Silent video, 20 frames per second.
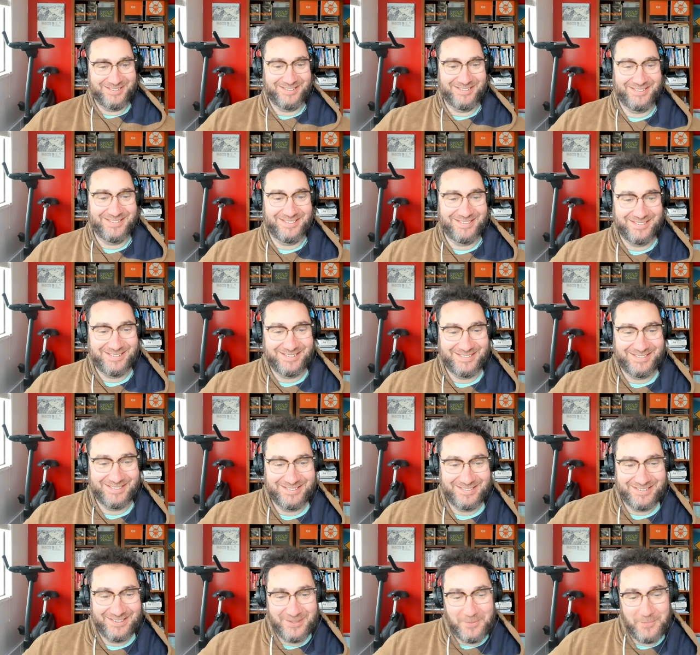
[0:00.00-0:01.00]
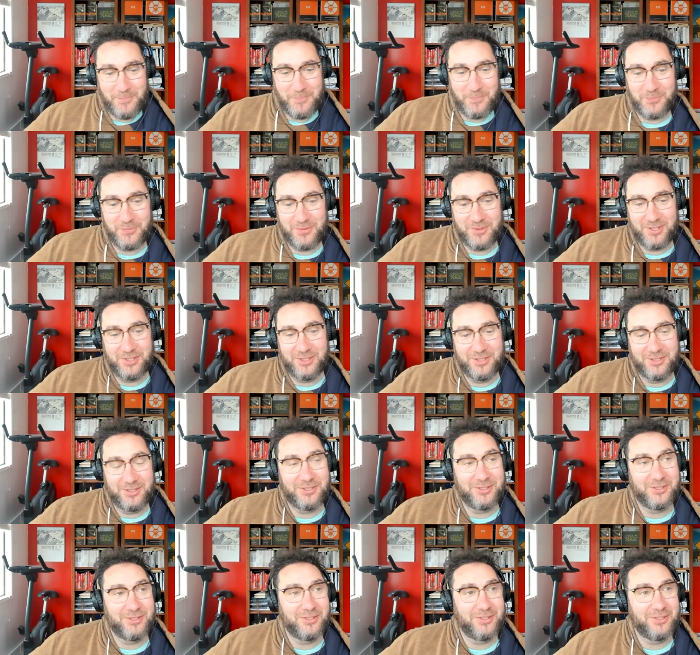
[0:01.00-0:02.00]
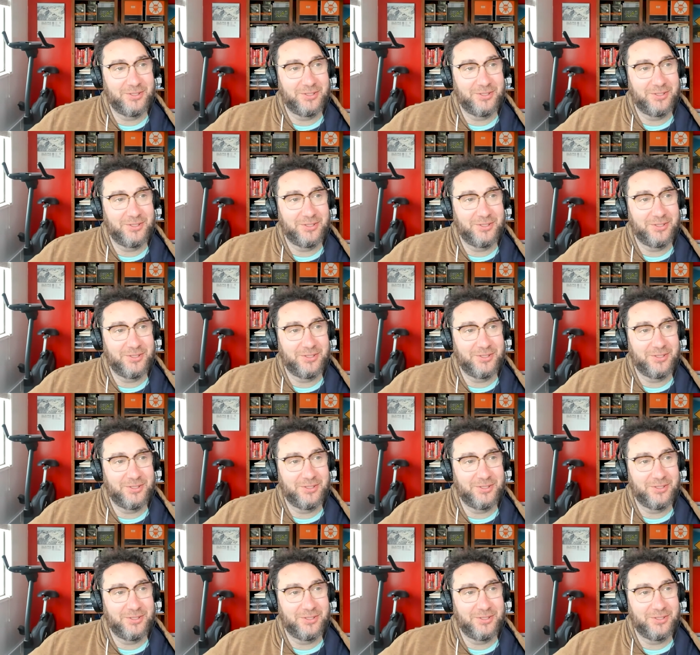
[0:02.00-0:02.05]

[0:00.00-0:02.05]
Yeah, so last time we spoke was quite a